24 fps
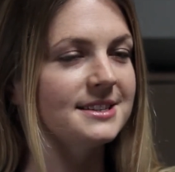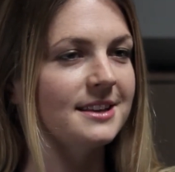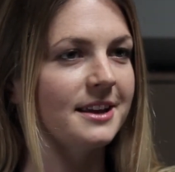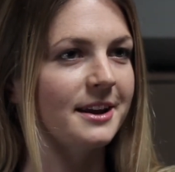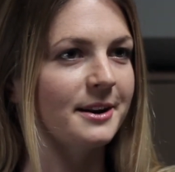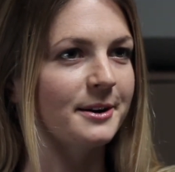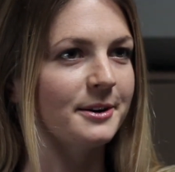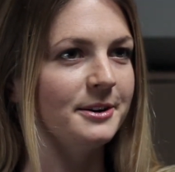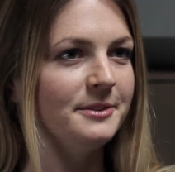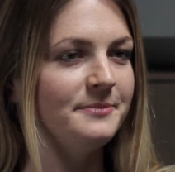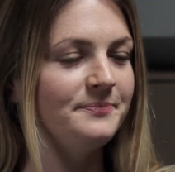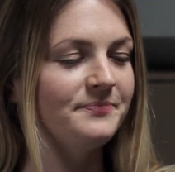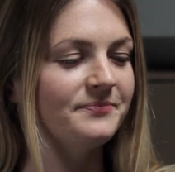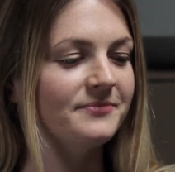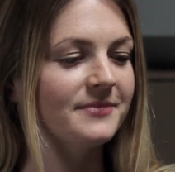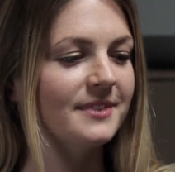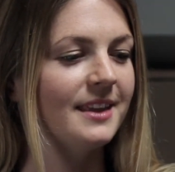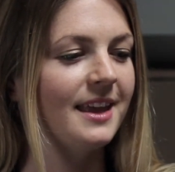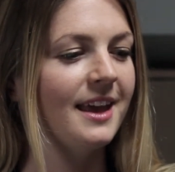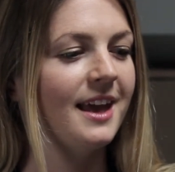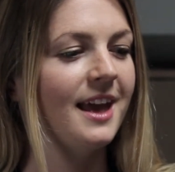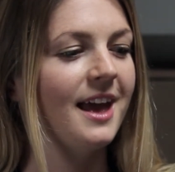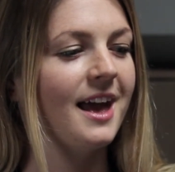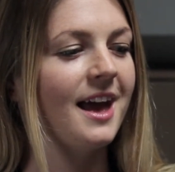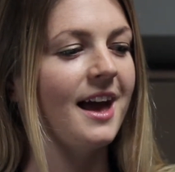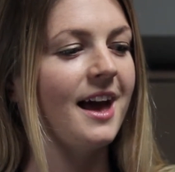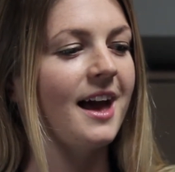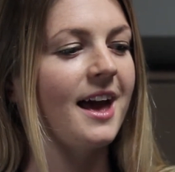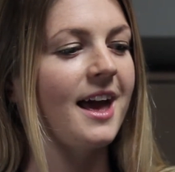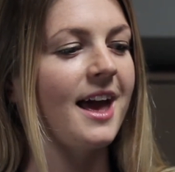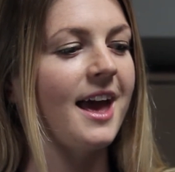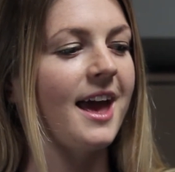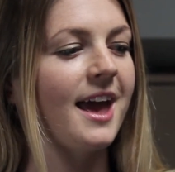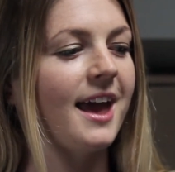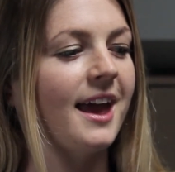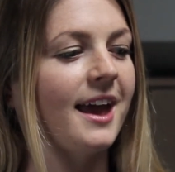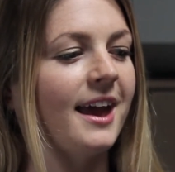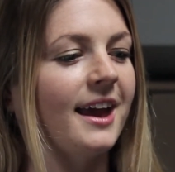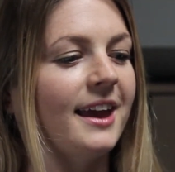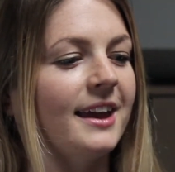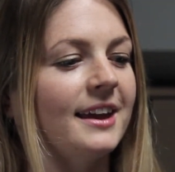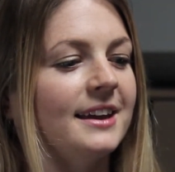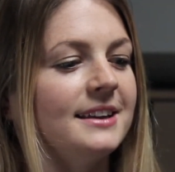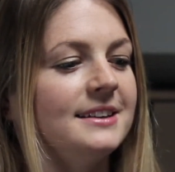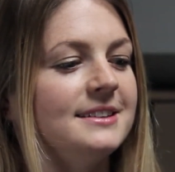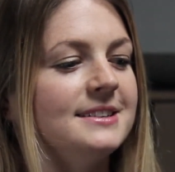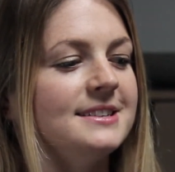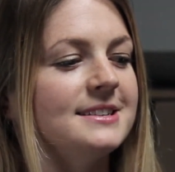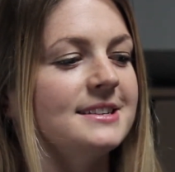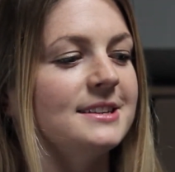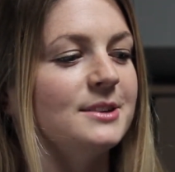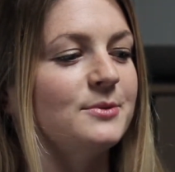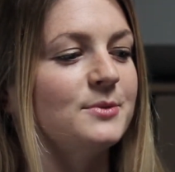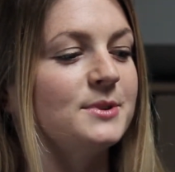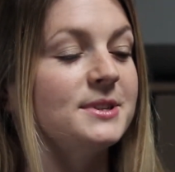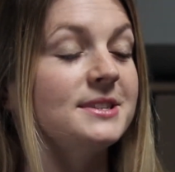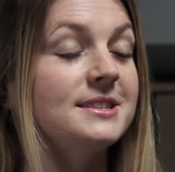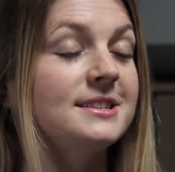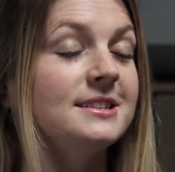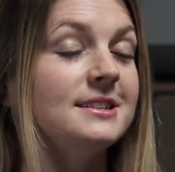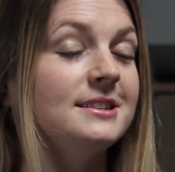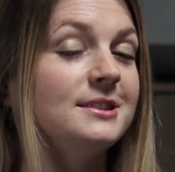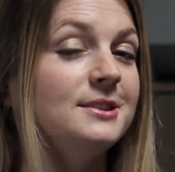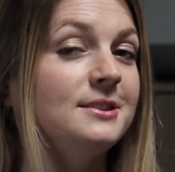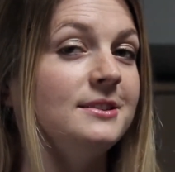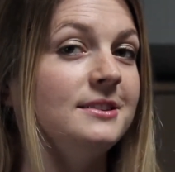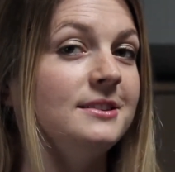later, and it was